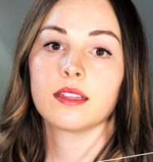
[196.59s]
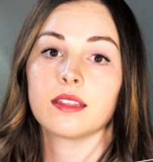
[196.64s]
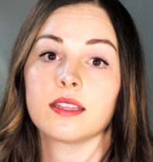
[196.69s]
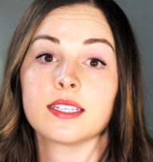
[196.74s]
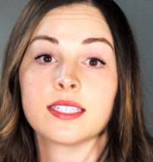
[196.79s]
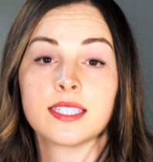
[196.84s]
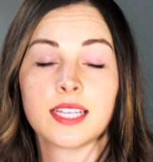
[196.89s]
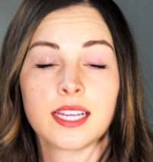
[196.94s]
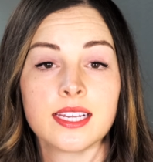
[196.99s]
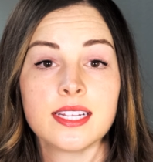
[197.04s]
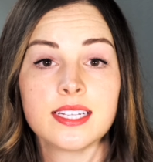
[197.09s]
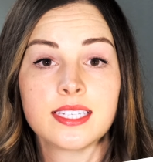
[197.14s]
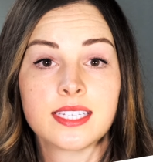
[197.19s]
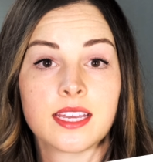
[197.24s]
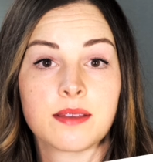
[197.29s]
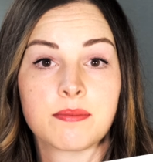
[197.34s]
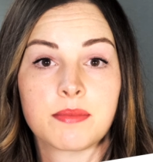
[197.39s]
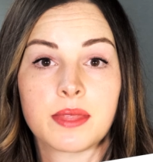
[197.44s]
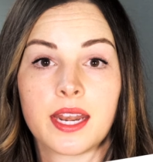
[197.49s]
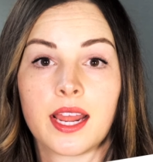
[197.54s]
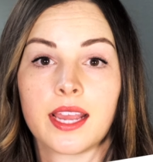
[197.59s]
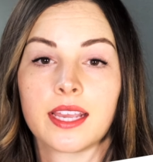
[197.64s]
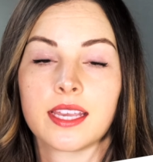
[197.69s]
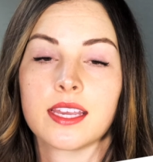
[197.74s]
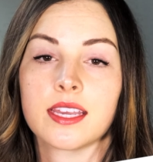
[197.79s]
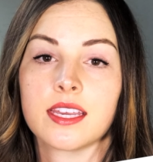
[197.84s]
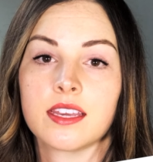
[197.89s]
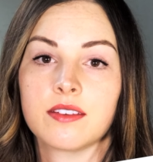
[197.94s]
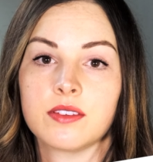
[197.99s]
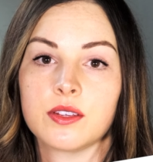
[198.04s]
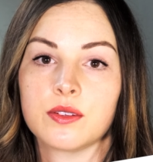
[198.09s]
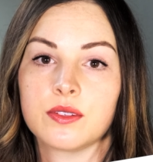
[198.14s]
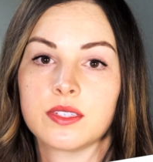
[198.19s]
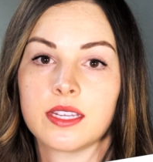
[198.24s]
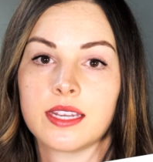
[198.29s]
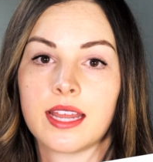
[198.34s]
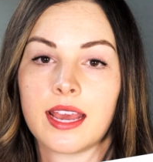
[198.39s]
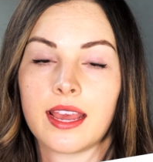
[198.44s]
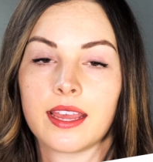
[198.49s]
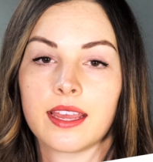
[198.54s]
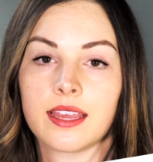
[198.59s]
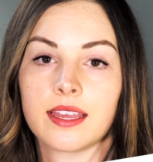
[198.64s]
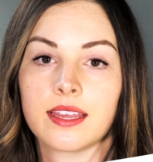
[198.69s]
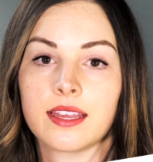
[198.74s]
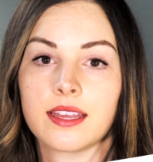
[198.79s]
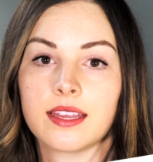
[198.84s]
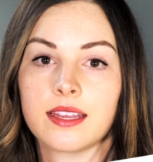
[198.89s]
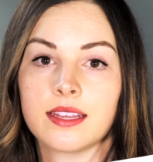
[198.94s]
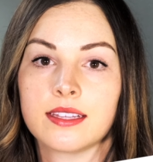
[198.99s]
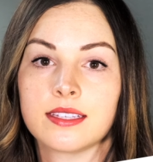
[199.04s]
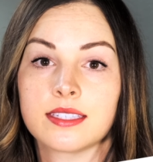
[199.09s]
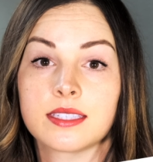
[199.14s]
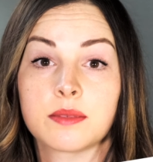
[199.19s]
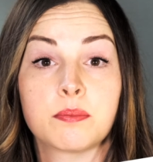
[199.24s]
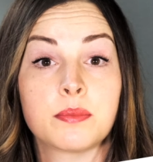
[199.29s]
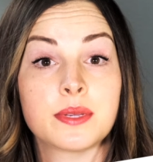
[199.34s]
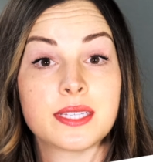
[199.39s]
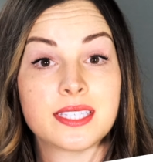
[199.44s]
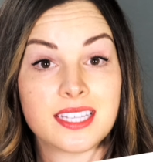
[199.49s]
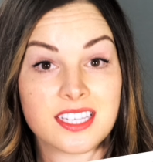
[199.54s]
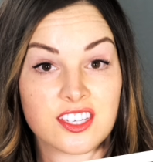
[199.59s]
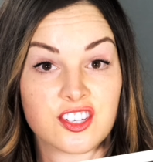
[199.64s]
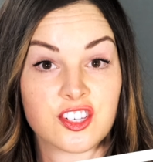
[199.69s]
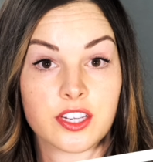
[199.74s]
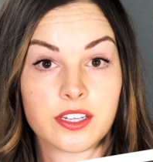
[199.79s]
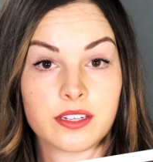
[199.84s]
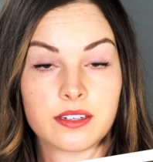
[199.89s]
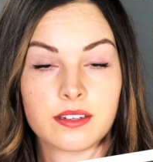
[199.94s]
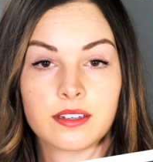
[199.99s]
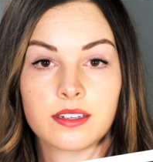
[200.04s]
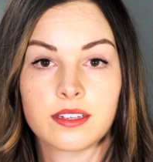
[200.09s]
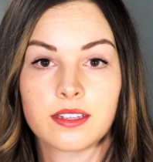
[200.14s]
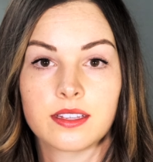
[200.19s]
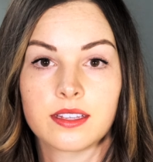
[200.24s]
The second tip that I can give you today is position.